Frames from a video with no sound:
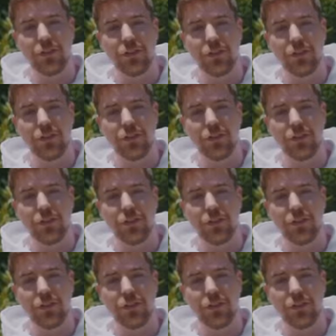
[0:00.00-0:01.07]

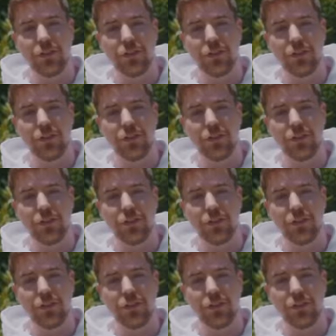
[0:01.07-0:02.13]

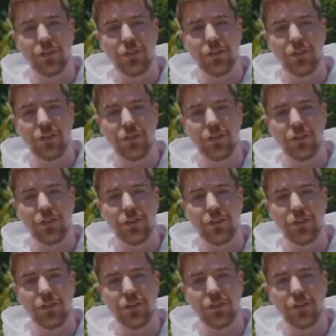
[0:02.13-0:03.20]

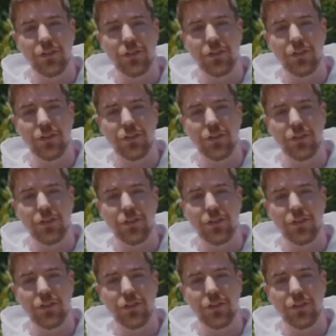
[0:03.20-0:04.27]

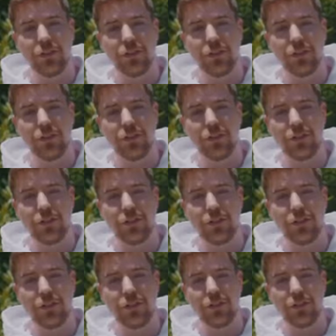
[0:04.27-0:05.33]

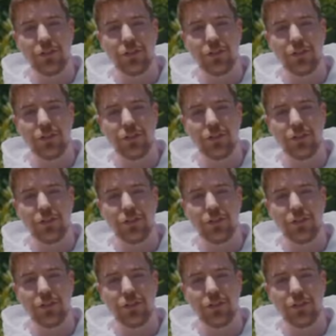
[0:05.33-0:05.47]
No words are spoken by the person on screen.